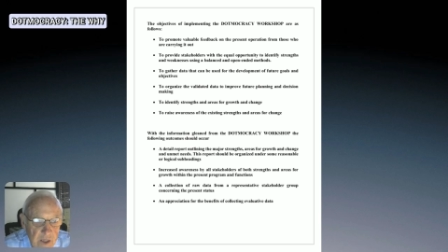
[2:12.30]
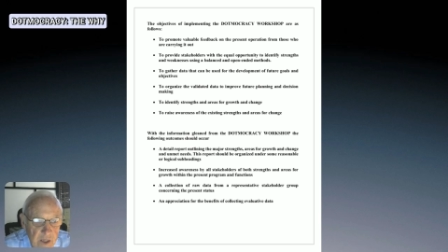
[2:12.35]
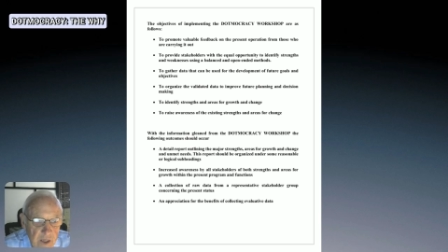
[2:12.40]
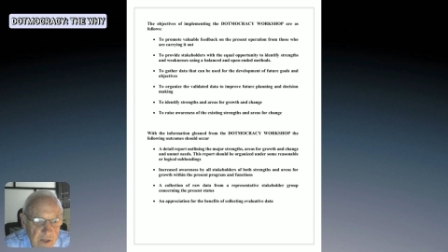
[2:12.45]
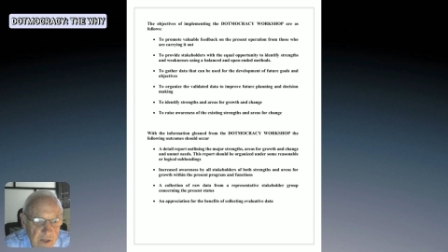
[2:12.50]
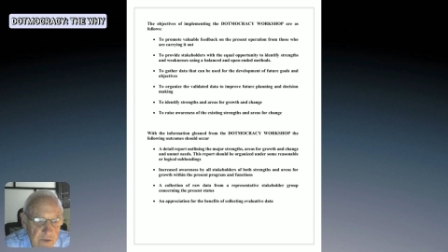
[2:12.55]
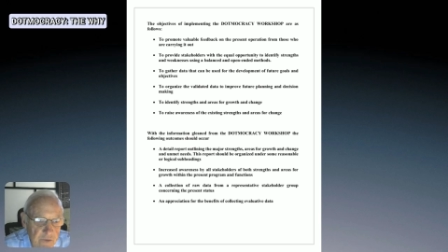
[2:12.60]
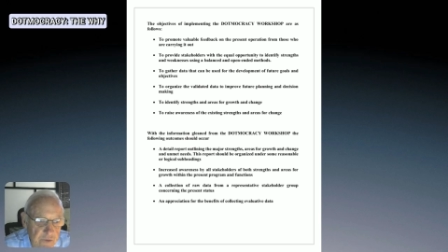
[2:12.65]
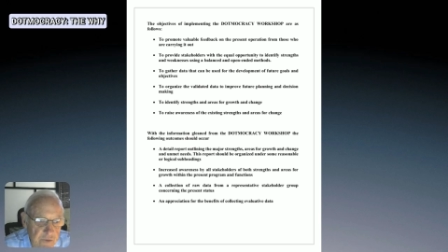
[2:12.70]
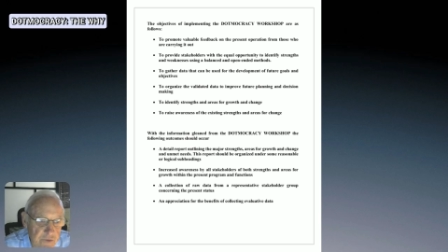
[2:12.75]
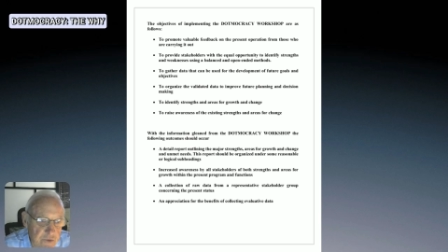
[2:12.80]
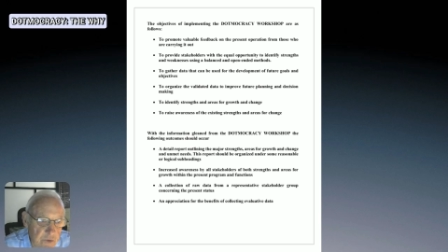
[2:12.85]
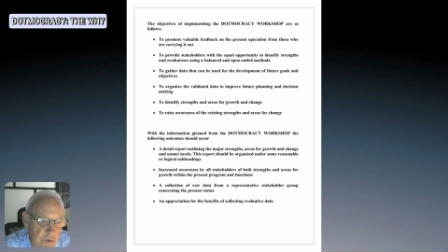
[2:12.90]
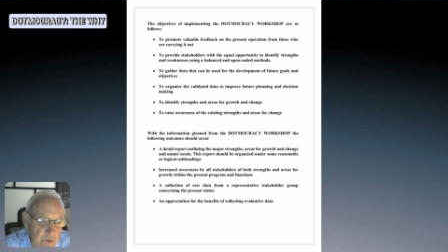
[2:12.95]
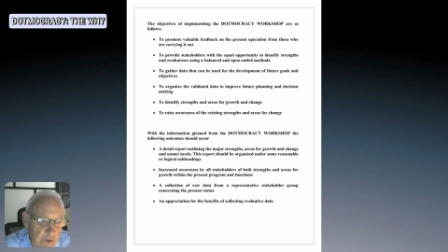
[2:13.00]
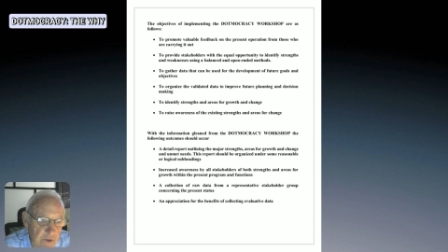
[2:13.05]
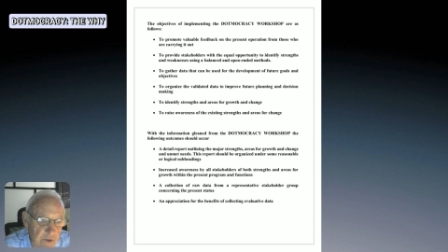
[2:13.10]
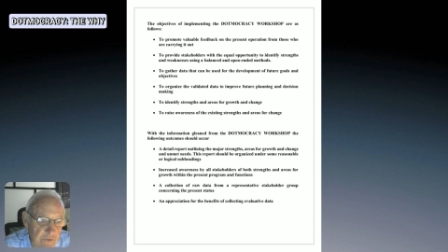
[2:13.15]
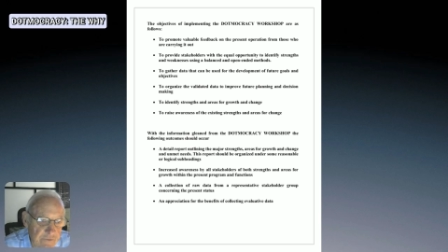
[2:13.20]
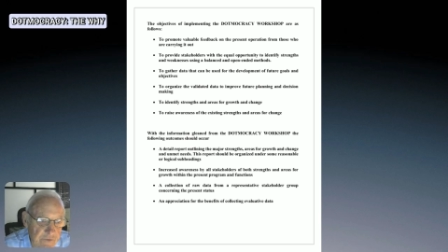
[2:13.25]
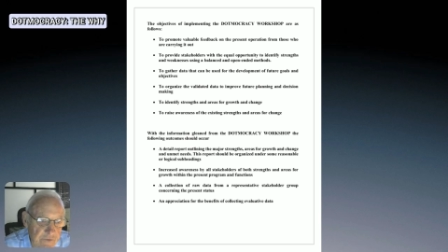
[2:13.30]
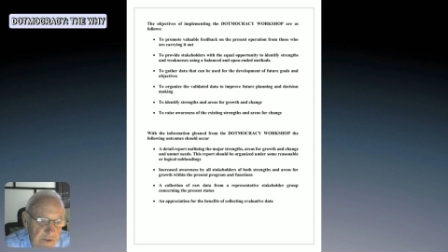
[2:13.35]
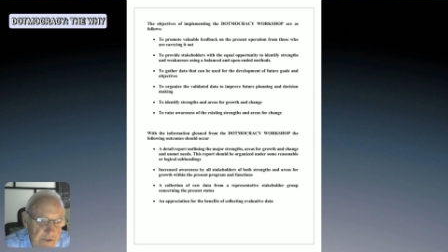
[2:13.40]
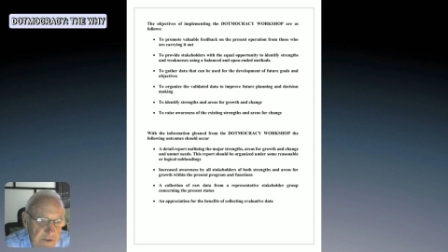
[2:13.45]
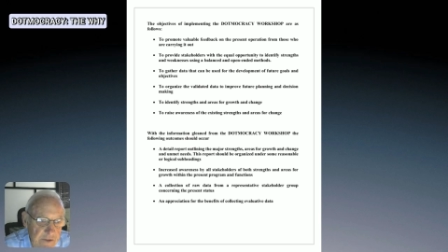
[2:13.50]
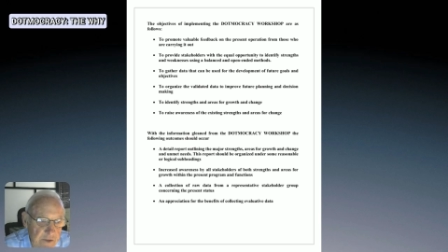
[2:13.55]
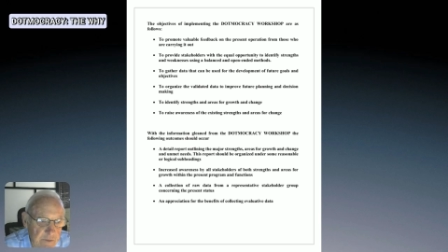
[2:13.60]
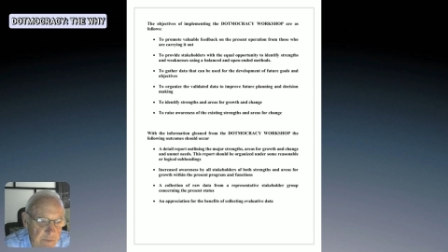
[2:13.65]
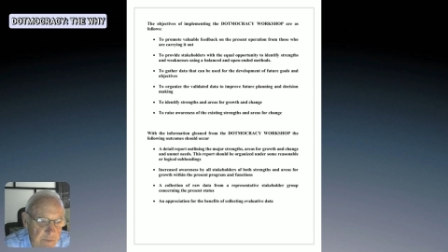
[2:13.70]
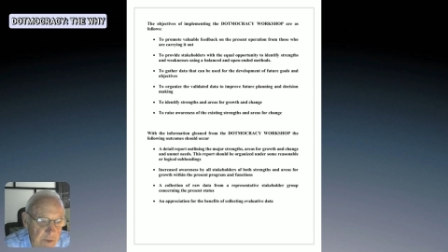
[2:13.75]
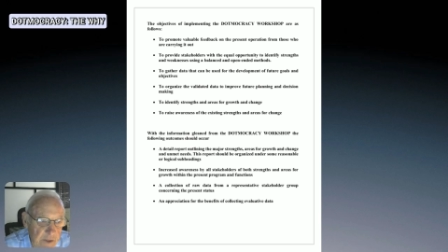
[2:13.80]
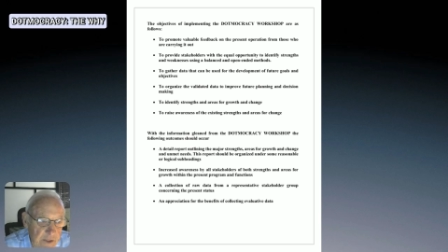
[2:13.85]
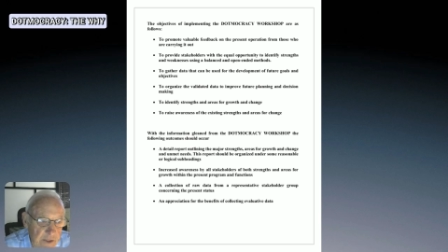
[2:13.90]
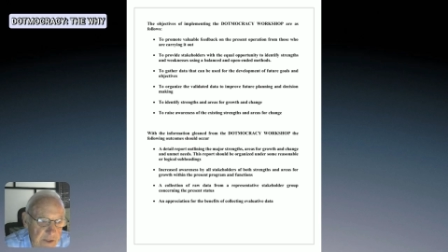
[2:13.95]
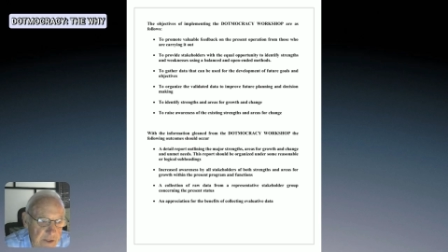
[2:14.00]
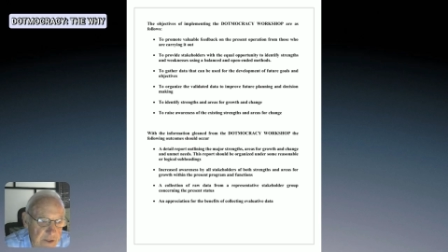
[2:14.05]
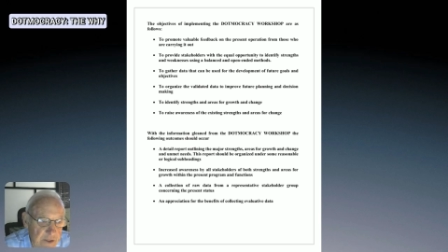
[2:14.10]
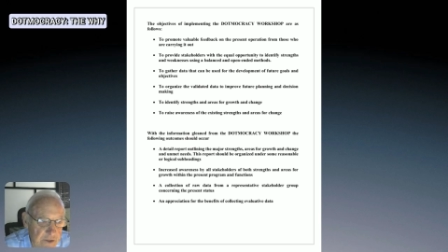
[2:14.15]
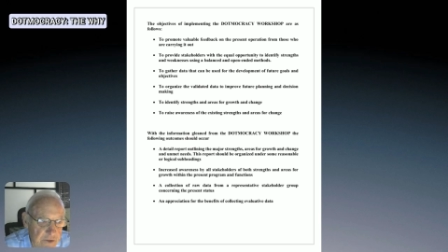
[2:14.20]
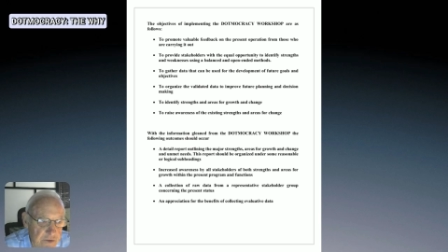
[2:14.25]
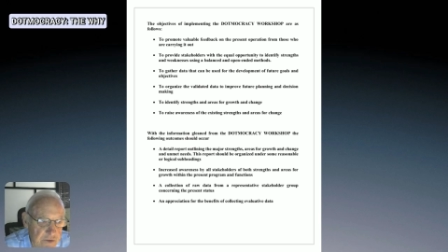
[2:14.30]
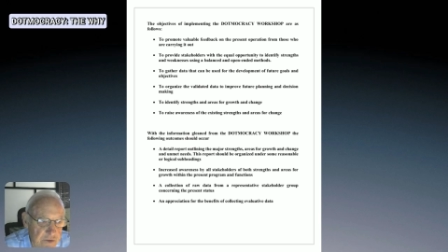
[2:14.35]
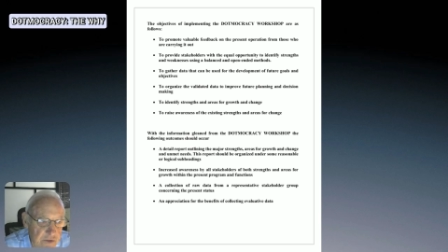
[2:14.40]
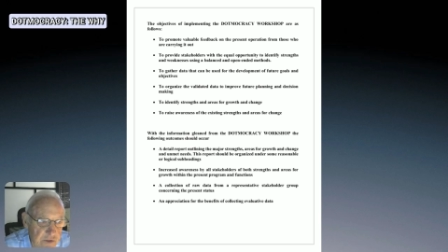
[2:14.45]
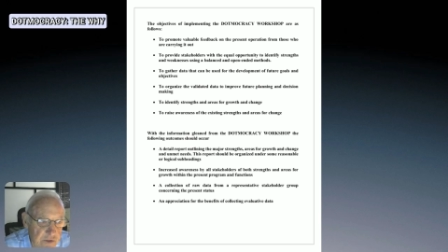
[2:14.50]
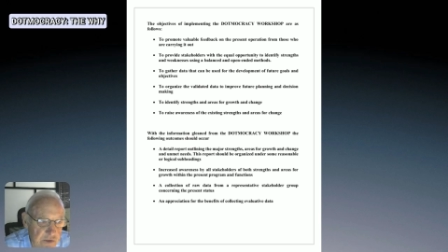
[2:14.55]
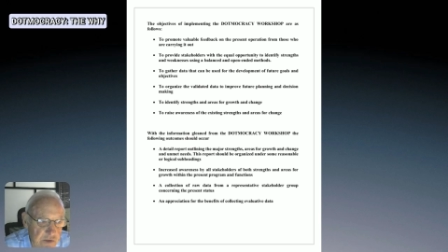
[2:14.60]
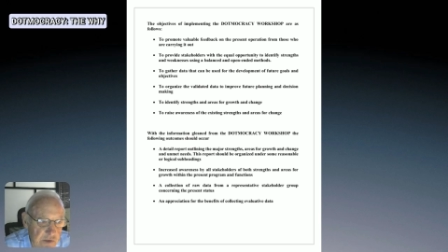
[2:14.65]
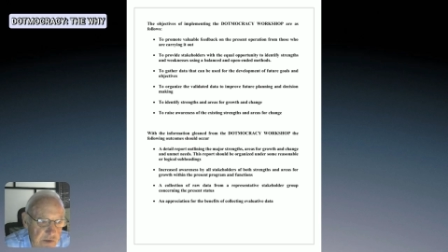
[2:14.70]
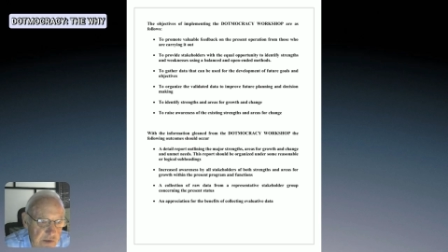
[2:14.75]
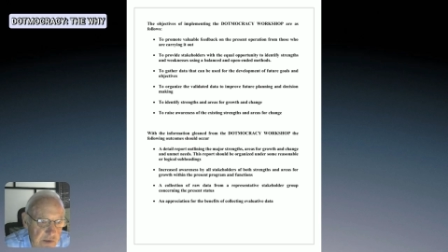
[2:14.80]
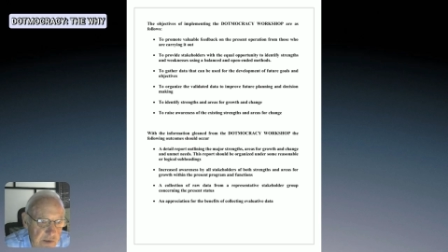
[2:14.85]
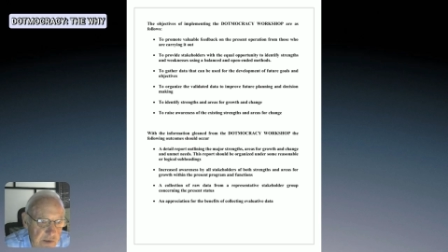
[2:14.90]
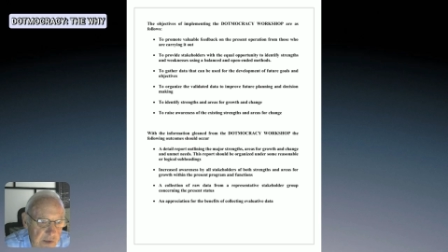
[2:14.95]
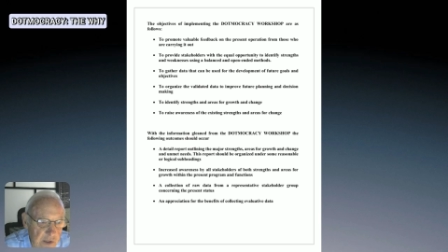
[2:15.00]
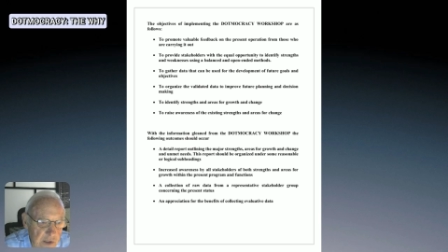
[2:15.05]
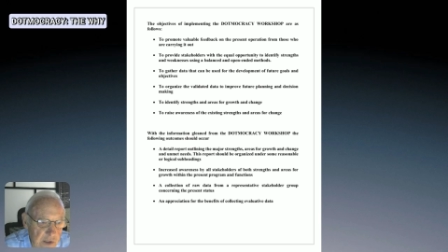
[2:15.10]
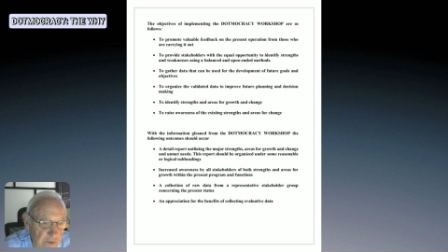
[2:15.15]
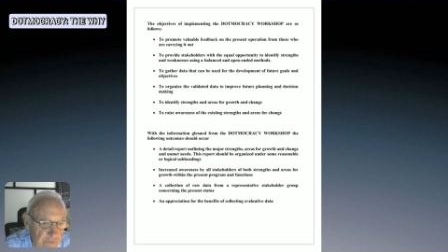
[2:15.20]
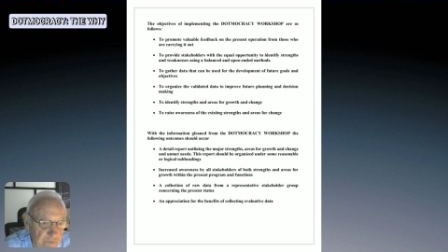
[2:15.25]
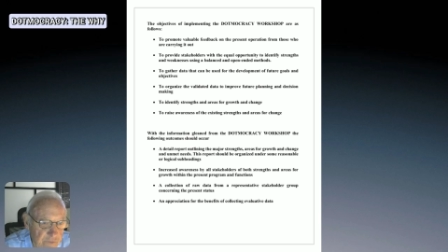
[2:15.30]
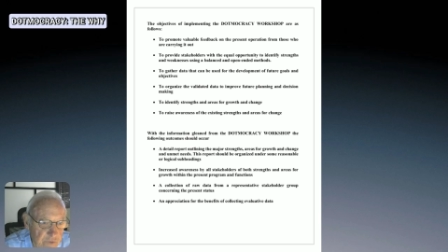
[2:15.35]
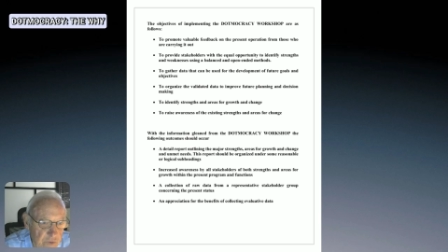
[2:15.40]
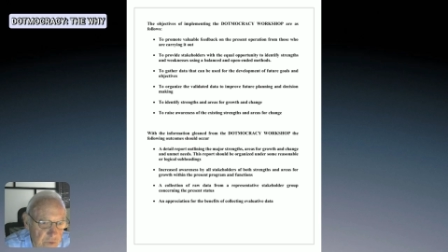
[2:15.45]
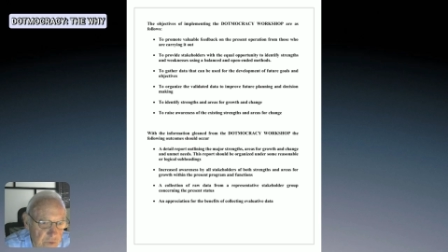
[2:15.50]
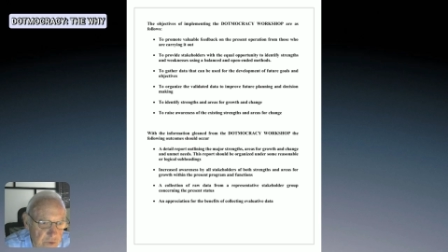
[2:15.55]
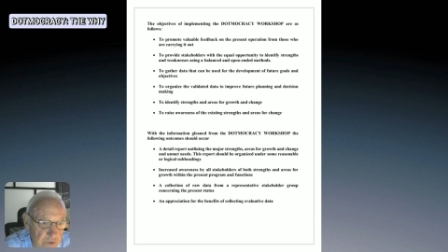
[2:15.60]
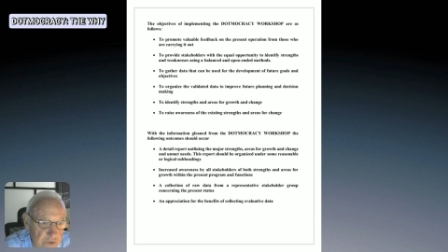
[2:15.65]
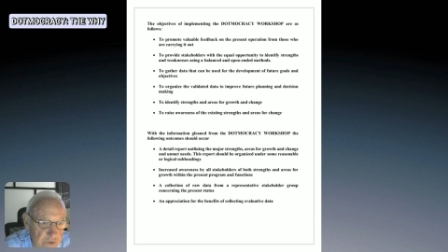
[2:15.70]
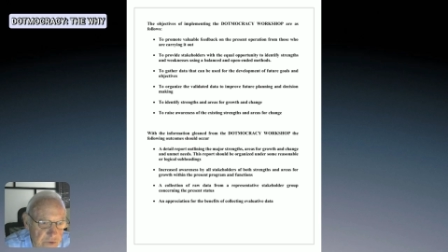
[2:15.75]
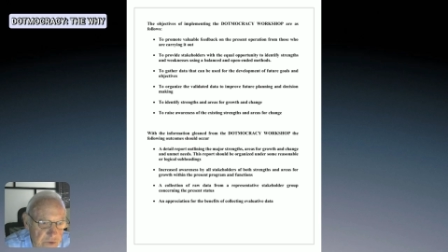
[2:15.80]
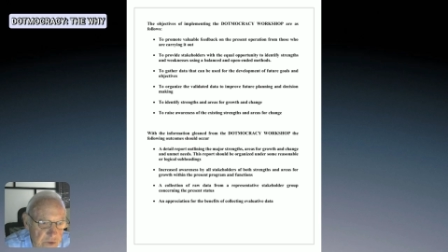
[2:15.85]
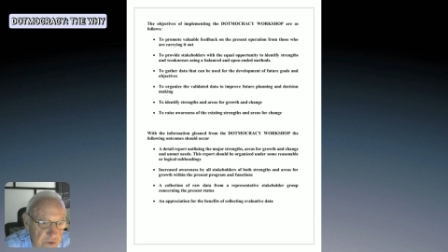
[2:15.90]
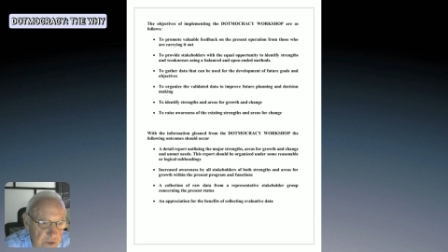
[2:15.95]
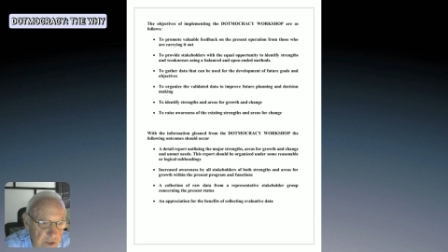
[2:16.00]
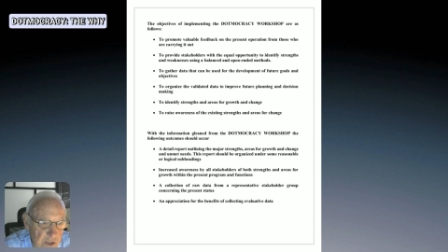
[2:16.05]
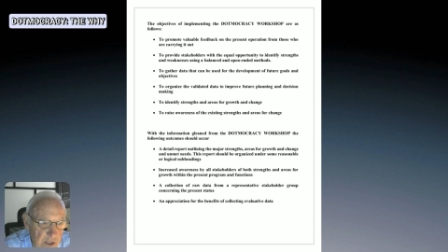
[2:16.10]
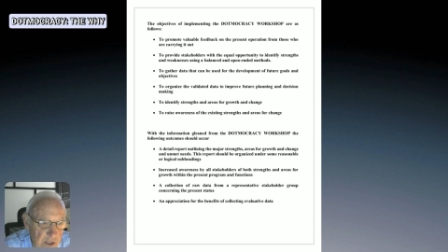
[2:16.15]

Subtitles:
And those who are affected by any decision, of course,